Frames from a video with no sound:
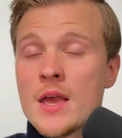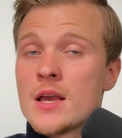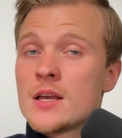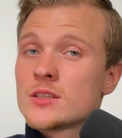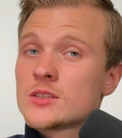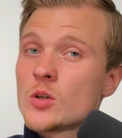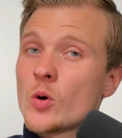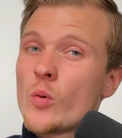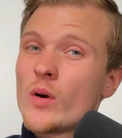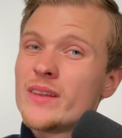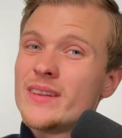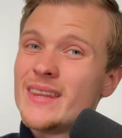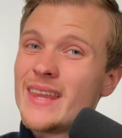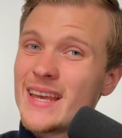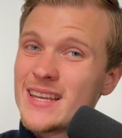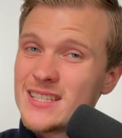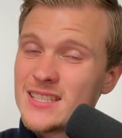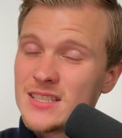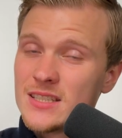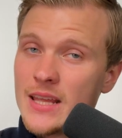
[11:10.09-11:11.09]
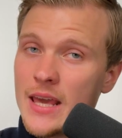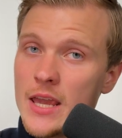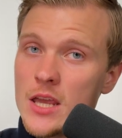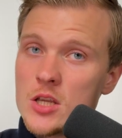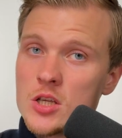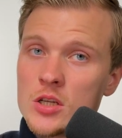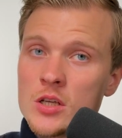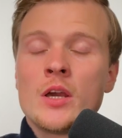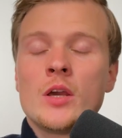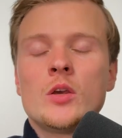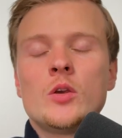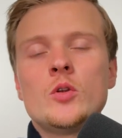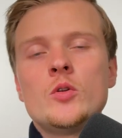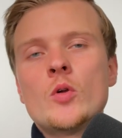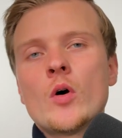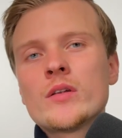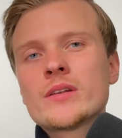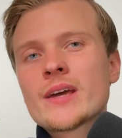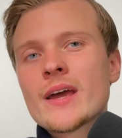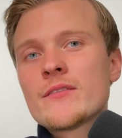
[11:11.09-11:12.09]
So at this stage, you
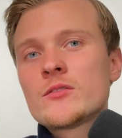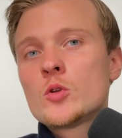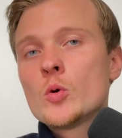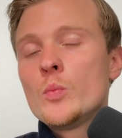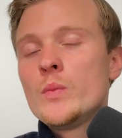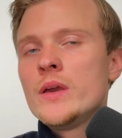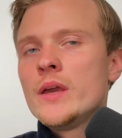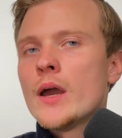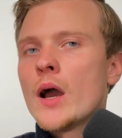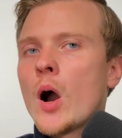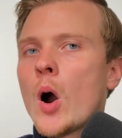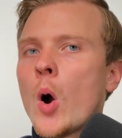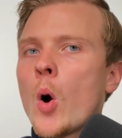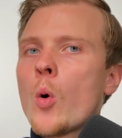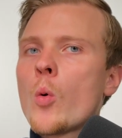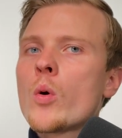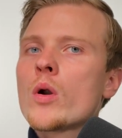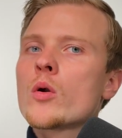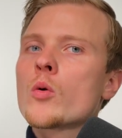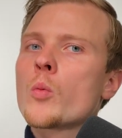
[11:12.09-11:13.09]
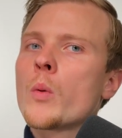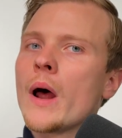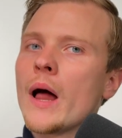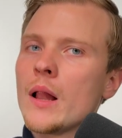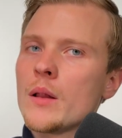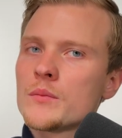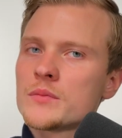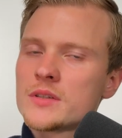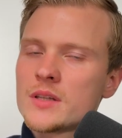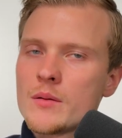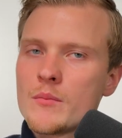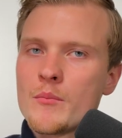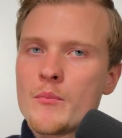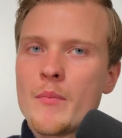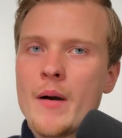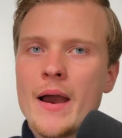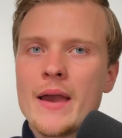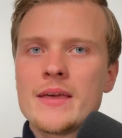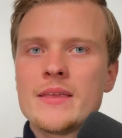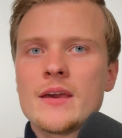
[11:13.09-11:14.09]
don't have to be overwhelmed
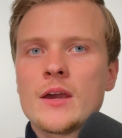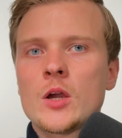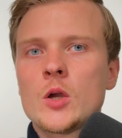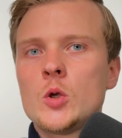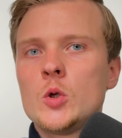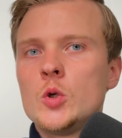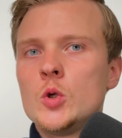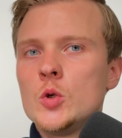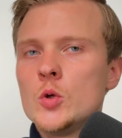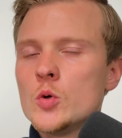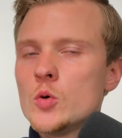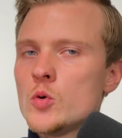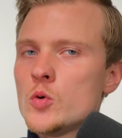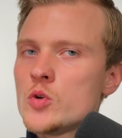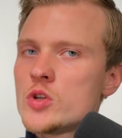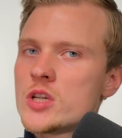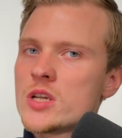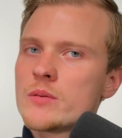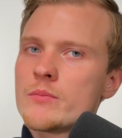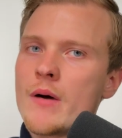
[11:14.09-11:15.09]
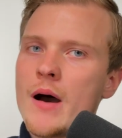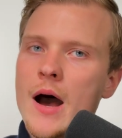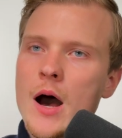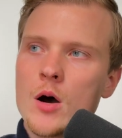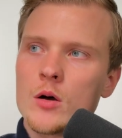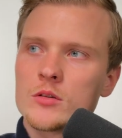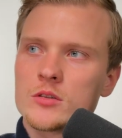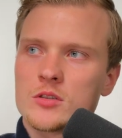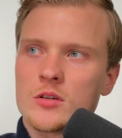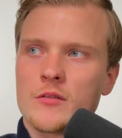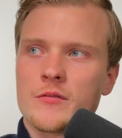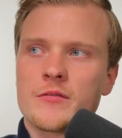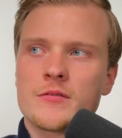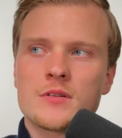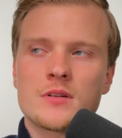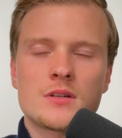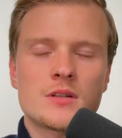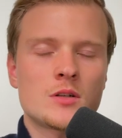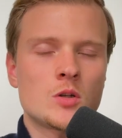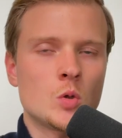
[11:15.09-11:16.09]
by the huge amounts of
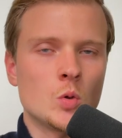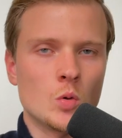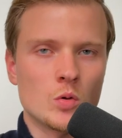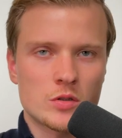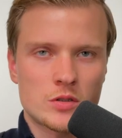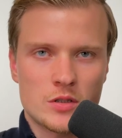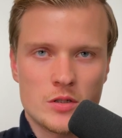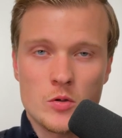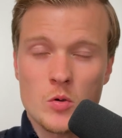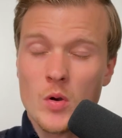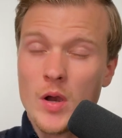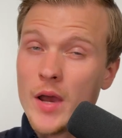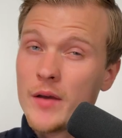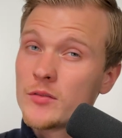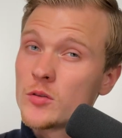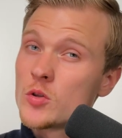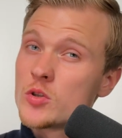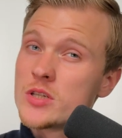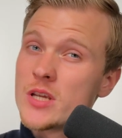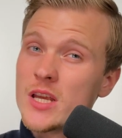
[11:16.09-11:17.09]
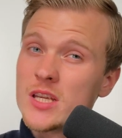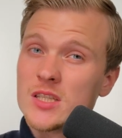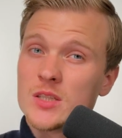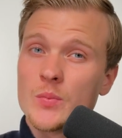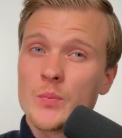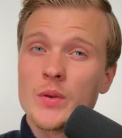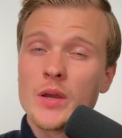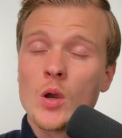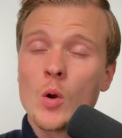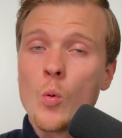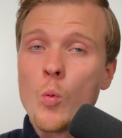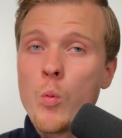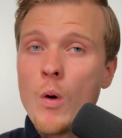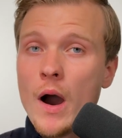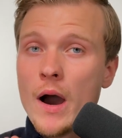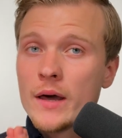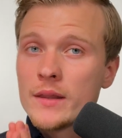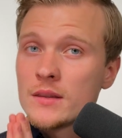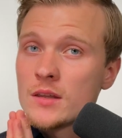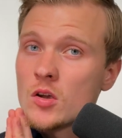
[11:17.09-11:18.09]
tools. You have to just pick
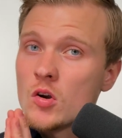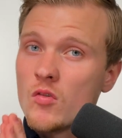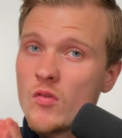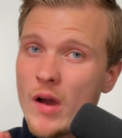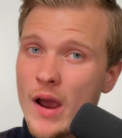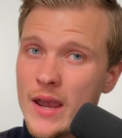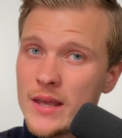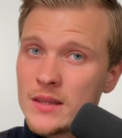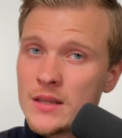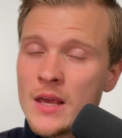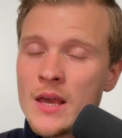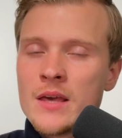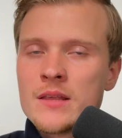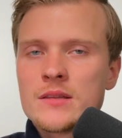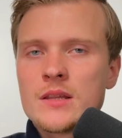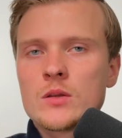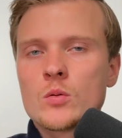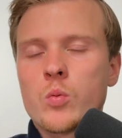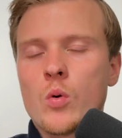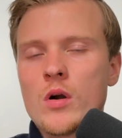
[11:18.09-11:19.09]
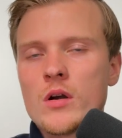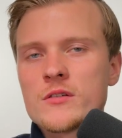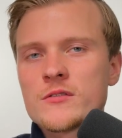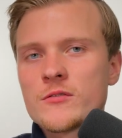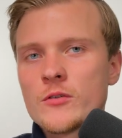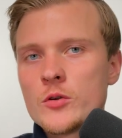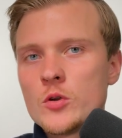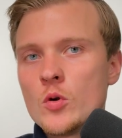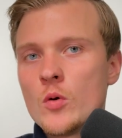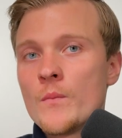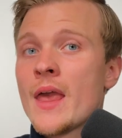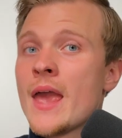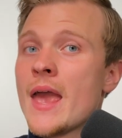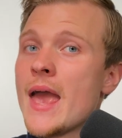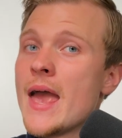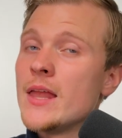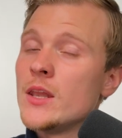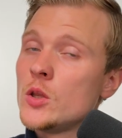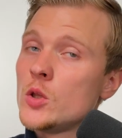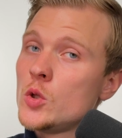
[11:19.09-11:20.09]
one, right, that works for you
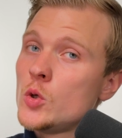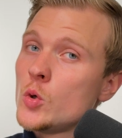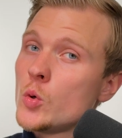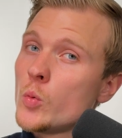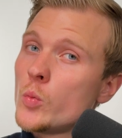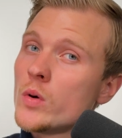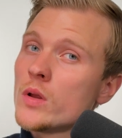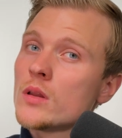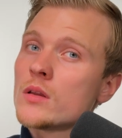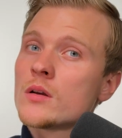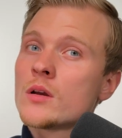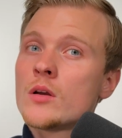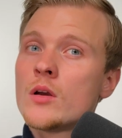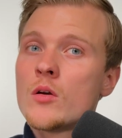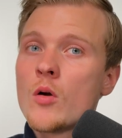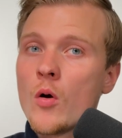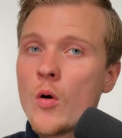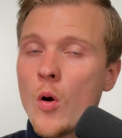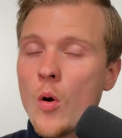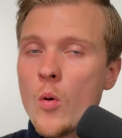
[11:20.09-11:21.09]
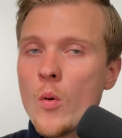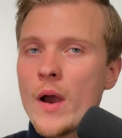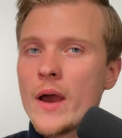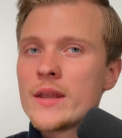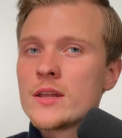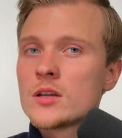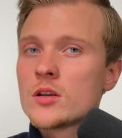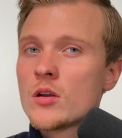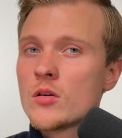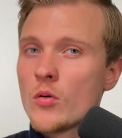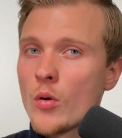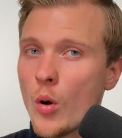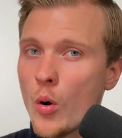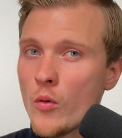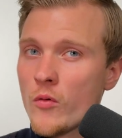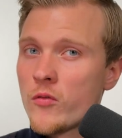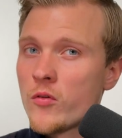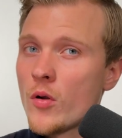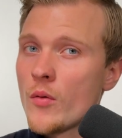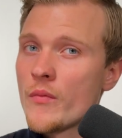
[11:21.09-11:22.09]
and you will go and grow
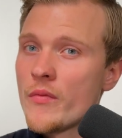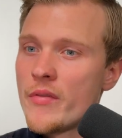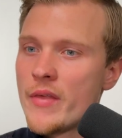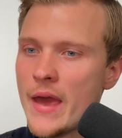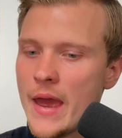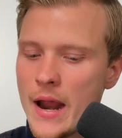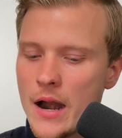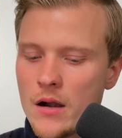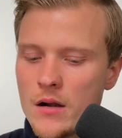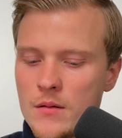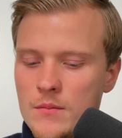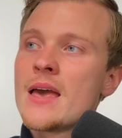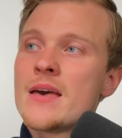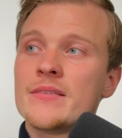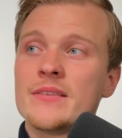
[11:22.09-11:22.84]
from there.